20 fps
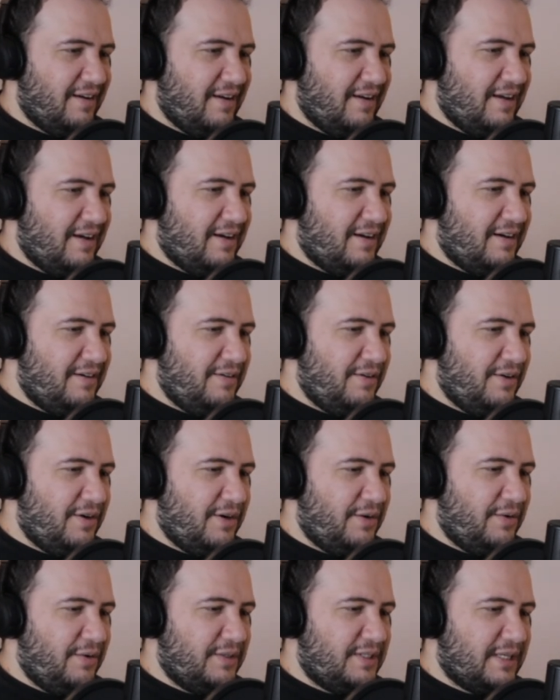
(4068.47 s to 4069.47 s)
I don't
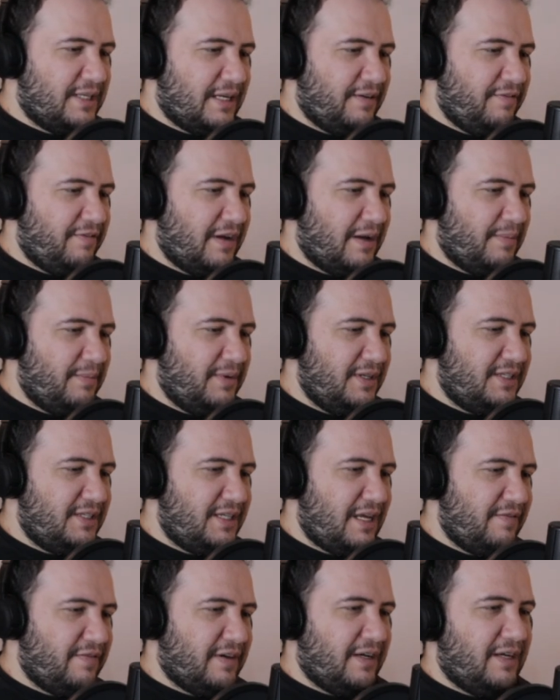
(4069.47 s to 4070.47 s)
know. Is that family
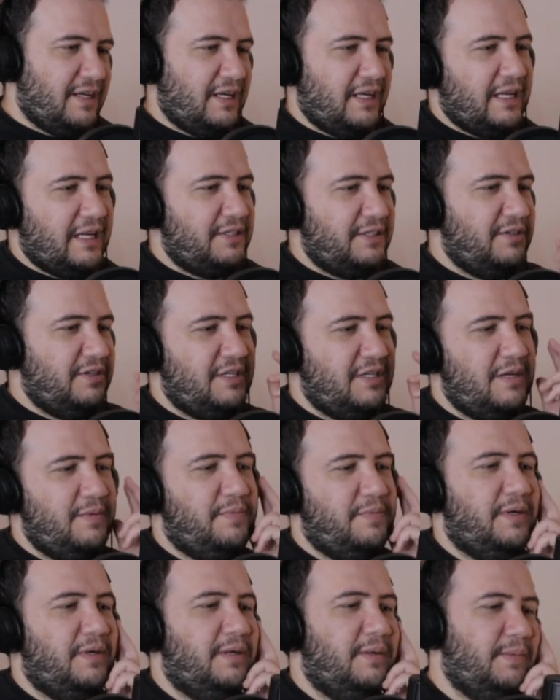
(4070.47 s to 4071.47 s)
safe? I like to keep
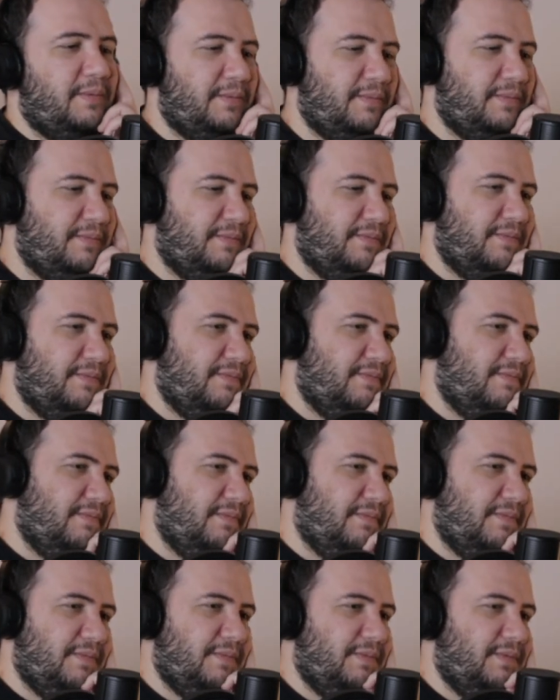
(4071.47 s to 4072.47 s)
the
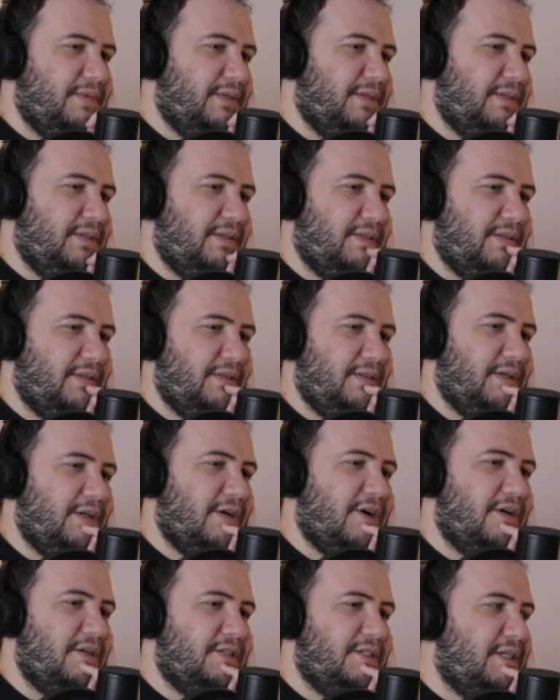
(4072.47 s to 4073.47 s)

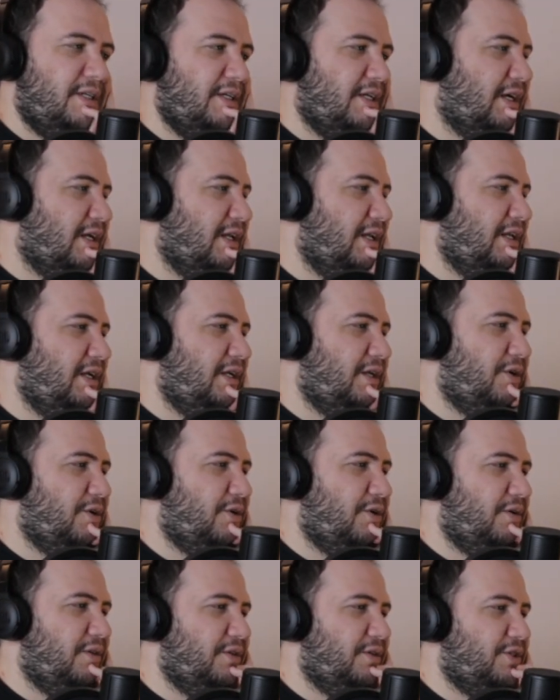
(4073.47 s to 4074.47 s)
content clean
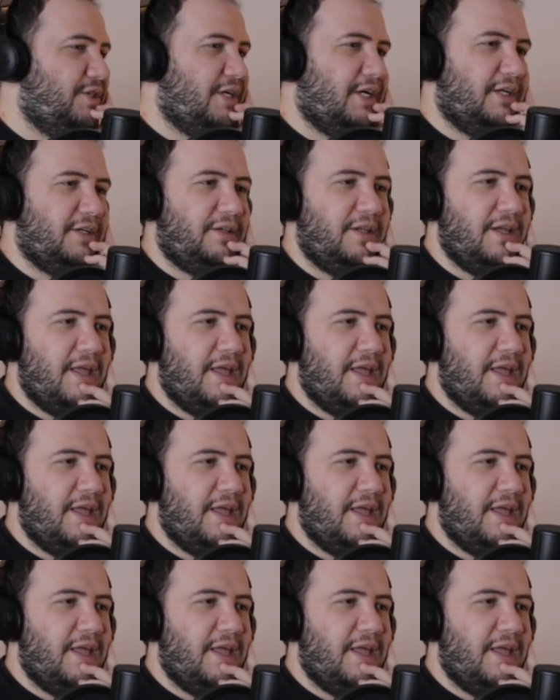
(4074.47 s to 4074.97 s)
here in the channel.